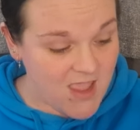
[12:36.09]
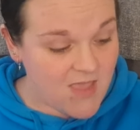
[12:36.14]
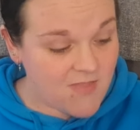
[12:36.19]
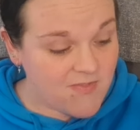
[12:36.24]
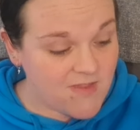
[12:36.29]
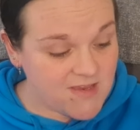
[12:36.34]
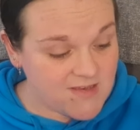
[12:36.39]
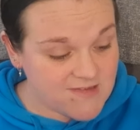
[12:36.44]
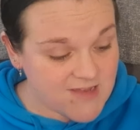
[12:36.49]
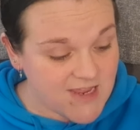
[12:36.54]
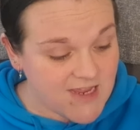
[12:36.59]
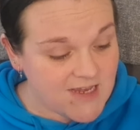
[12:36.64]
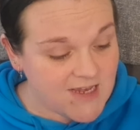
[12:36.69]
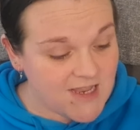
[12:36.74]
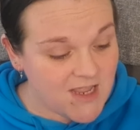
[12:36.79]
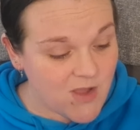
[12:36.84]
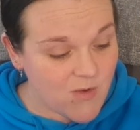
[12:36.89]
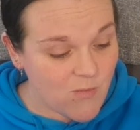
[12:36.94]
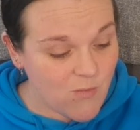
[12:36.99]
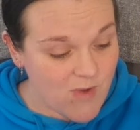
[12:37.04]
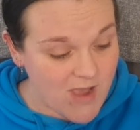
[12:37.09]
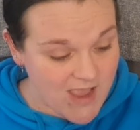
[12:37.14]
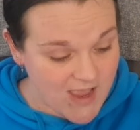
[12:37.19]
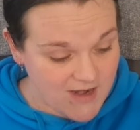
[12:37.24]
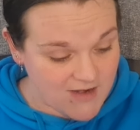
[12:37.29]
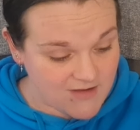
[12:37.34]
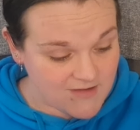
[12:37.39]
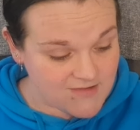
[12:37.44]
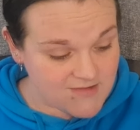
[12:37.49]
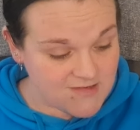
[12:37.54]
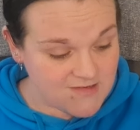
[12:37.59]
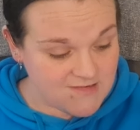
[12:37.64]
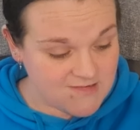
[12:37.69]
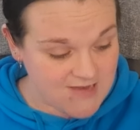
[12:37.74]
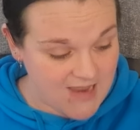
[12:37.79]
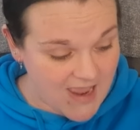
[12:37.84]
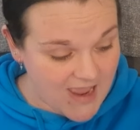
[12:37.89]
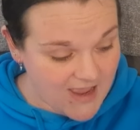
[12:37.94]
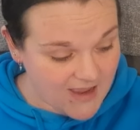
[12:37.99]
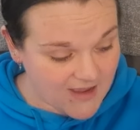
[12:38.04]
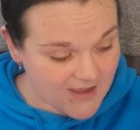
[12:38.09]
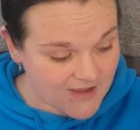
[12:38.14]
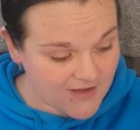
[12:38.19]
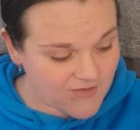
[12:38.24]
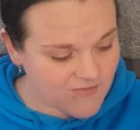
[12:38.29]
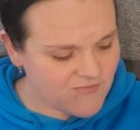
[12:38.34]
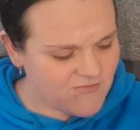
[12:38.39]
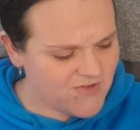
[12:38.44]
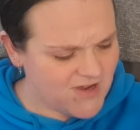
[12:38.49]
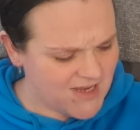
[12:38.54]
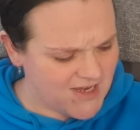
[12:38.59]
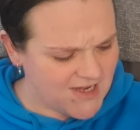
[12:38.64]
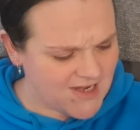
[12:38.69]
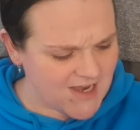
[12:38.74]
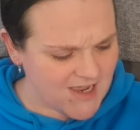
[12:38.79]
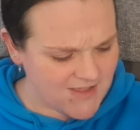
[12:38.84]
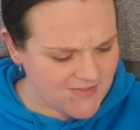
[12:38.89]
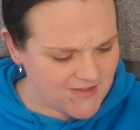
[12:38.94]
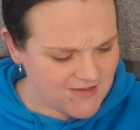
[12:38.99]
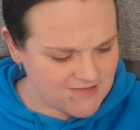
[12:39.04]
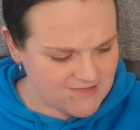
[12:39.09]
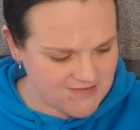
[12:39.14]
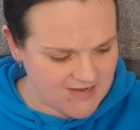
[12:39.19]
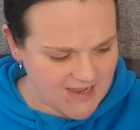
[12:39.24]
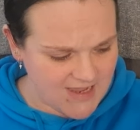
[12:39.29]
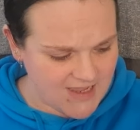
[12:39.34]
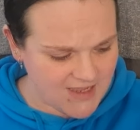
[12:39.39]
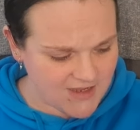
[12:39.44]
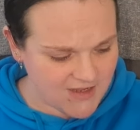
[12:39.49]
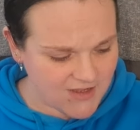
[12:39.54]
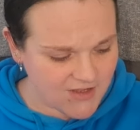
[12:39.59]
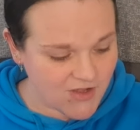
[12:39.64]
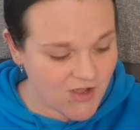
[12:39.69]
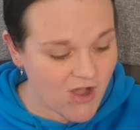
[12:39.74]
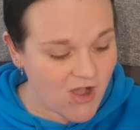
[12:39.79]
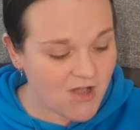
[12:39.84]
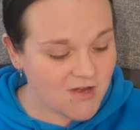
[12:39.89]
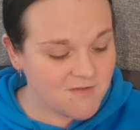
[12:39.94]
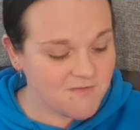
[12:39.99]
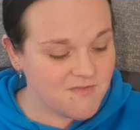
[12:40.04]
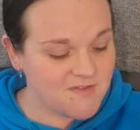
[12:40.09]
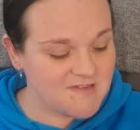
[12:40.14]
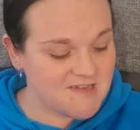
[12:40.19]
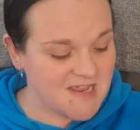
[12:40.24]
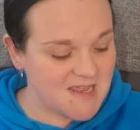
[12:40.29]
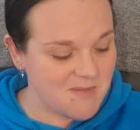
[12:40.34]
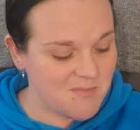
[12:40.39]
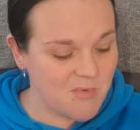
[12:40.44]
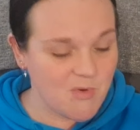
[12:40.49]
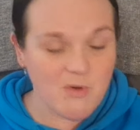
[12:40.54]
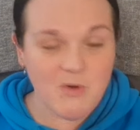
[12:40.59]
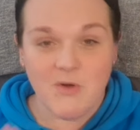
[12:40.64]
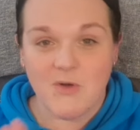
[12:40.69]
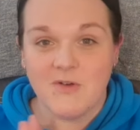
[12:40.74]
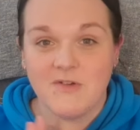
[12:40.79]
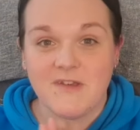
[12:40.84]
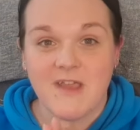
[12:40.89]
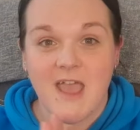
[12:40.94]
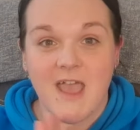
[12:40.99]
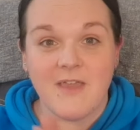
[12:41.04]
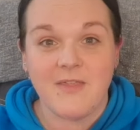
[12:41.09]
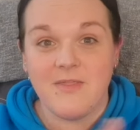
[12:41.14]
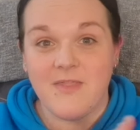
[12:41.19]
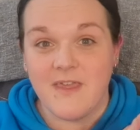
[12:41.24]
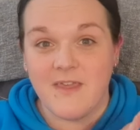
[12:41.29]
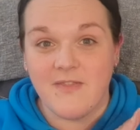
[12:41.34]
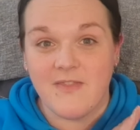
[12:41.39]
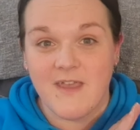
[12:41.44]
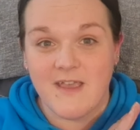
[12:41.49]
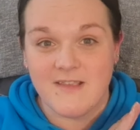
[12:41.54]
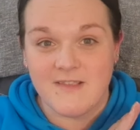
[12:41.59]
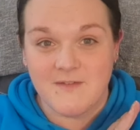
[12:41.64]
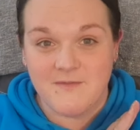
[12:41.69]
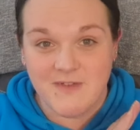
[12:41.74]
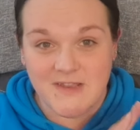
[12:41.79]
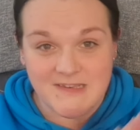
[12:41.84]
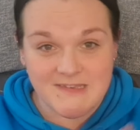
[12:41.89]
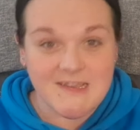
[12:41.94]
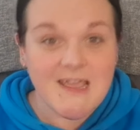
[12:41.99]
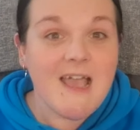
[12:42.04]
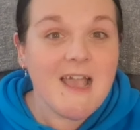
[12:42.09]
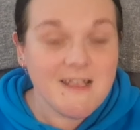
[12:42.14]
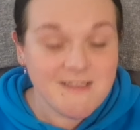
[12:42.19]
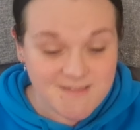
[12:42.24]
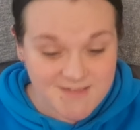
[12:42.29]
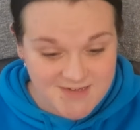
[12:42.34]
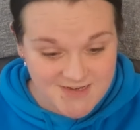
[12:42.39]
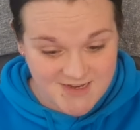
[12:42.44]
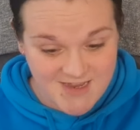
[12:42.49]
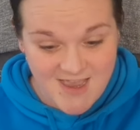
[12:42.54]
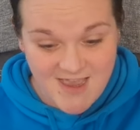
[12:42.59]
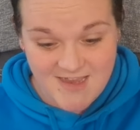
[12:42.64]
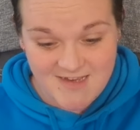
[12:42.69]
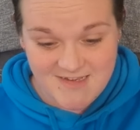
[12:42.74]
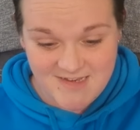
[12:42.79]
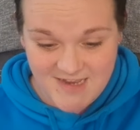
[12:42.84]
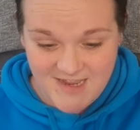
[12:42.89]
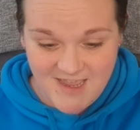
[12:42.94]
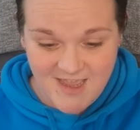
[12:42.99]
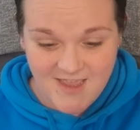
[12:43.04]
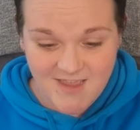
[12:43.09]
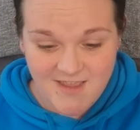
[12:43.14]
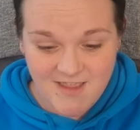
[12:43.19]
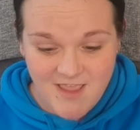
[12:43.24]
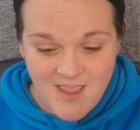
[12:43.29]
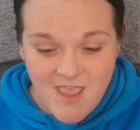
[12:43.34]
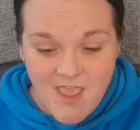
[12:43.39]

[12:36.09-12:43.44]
The Daily Awareness Deck, really like that deck. Card of the Day Board, I think that is a fantastic idea.